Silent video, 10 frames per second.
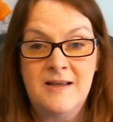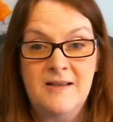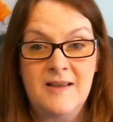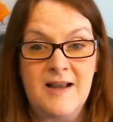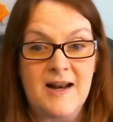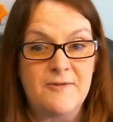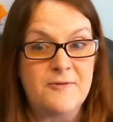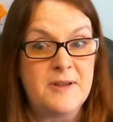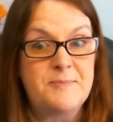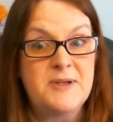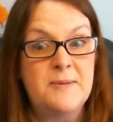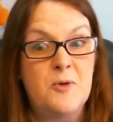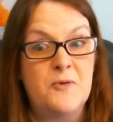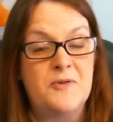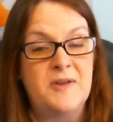It kind of flips him
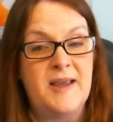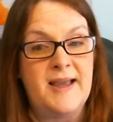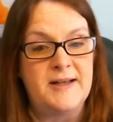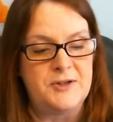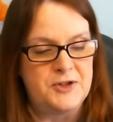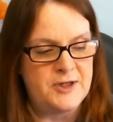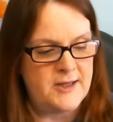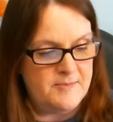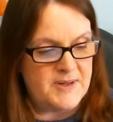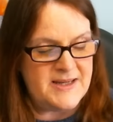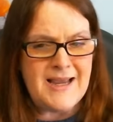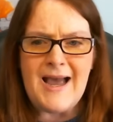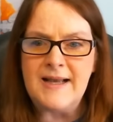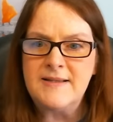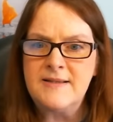over the edge. But
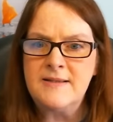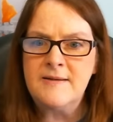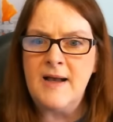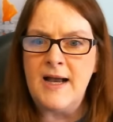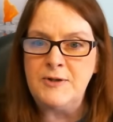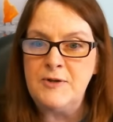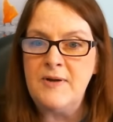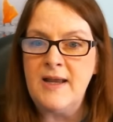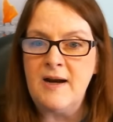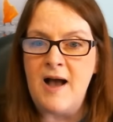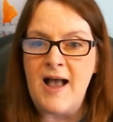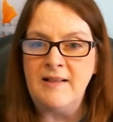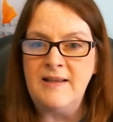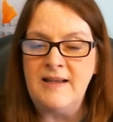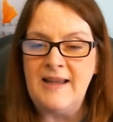yes, I do get
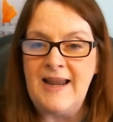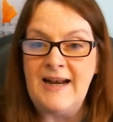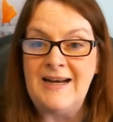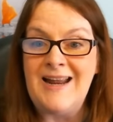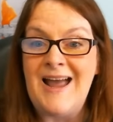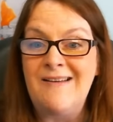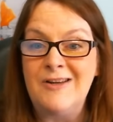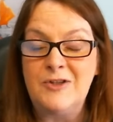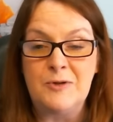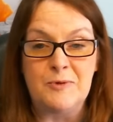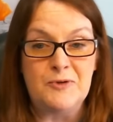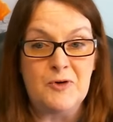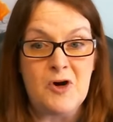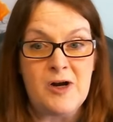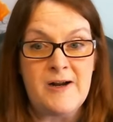Eileen Cannon having to
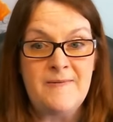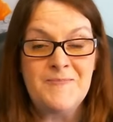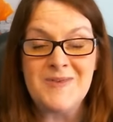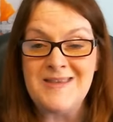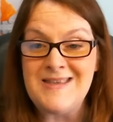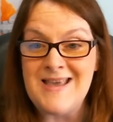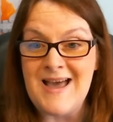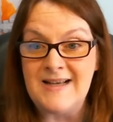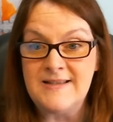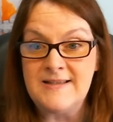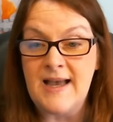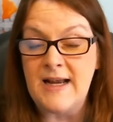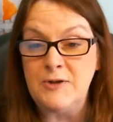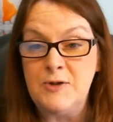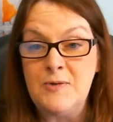withdraw. Yes, I
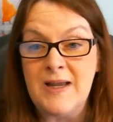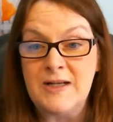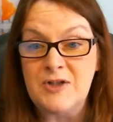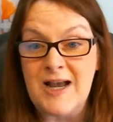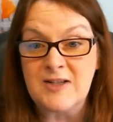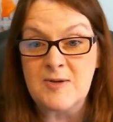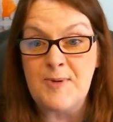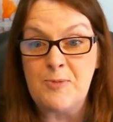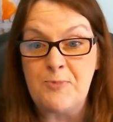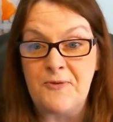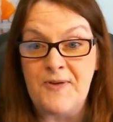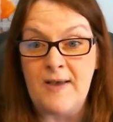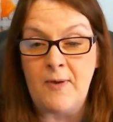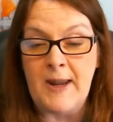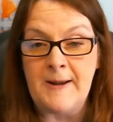do get Jack Smith
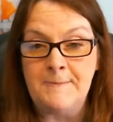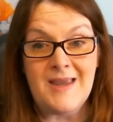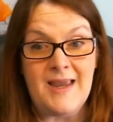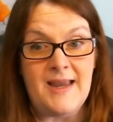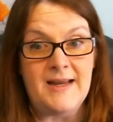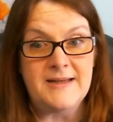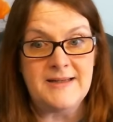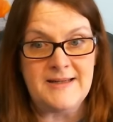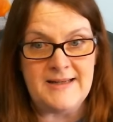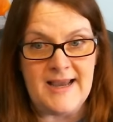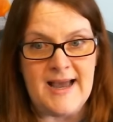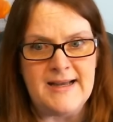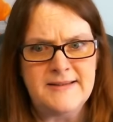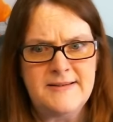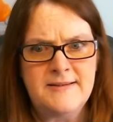prevailing. And
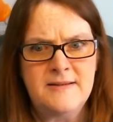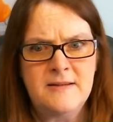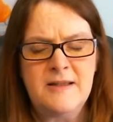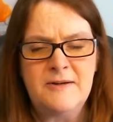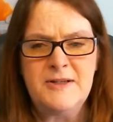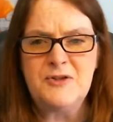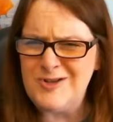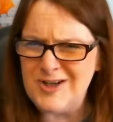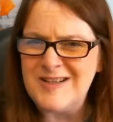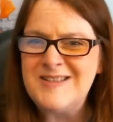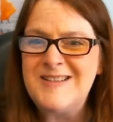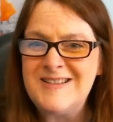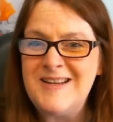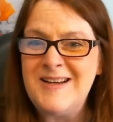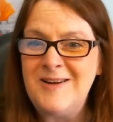yes, there is
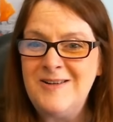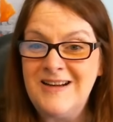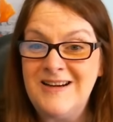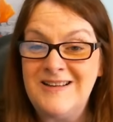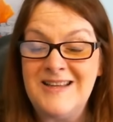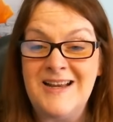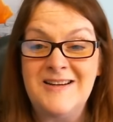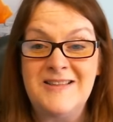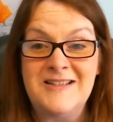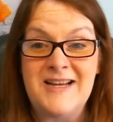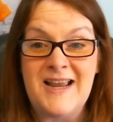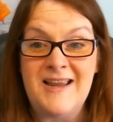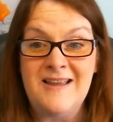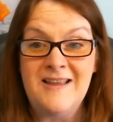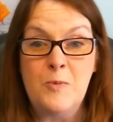justice here. At the end of the
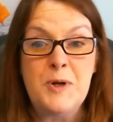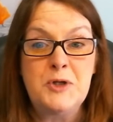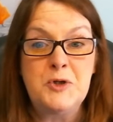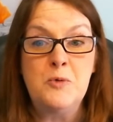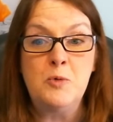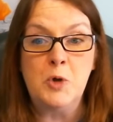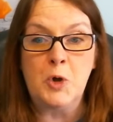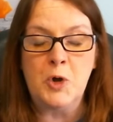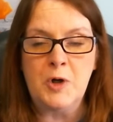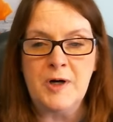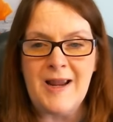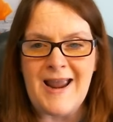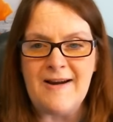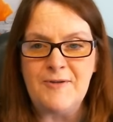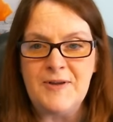day, we do learn
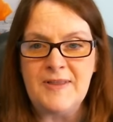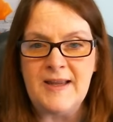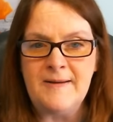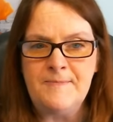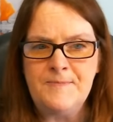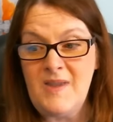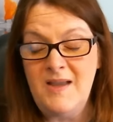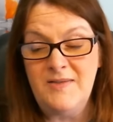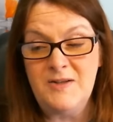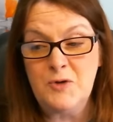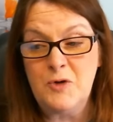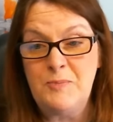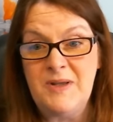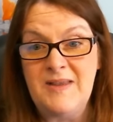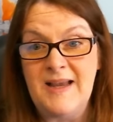everything. And this could
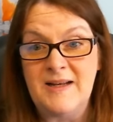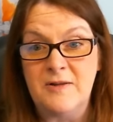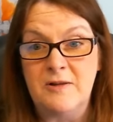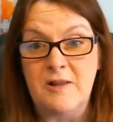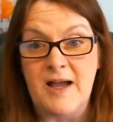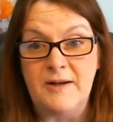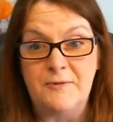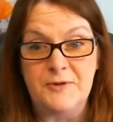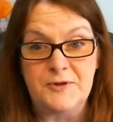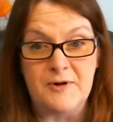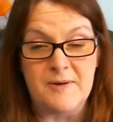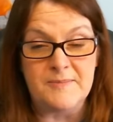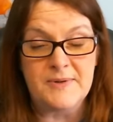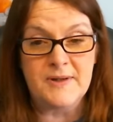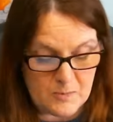be the end of the line for Trump.
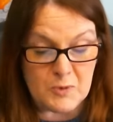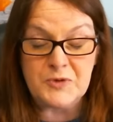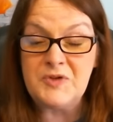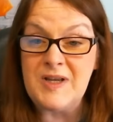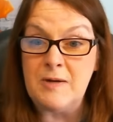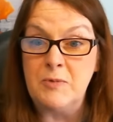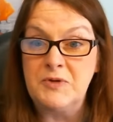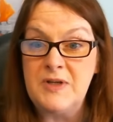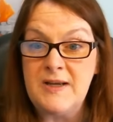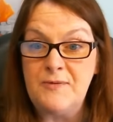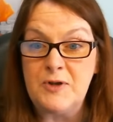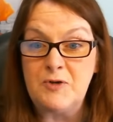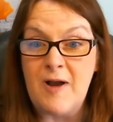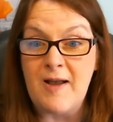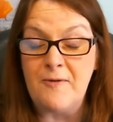We'll see. We'll see if the
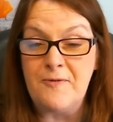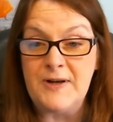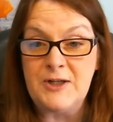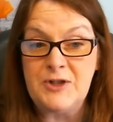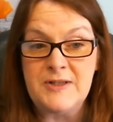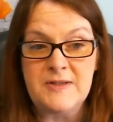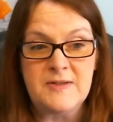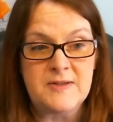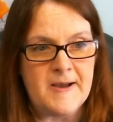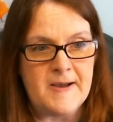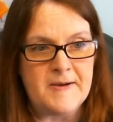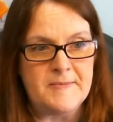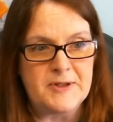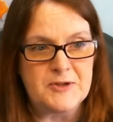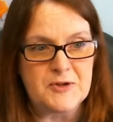trial finishes, um,
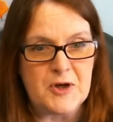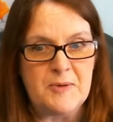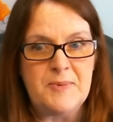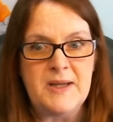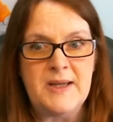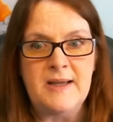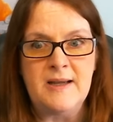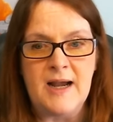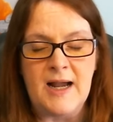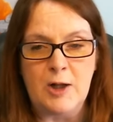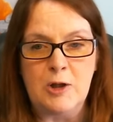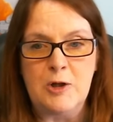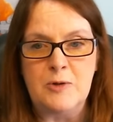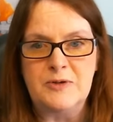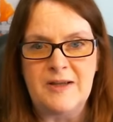but it's going to be kind of
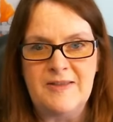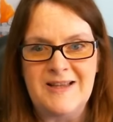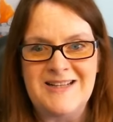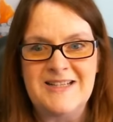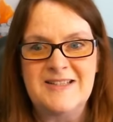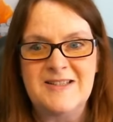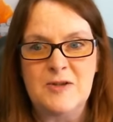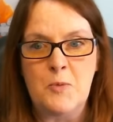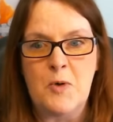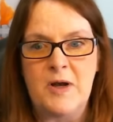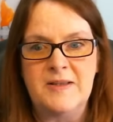close. I think this is the one.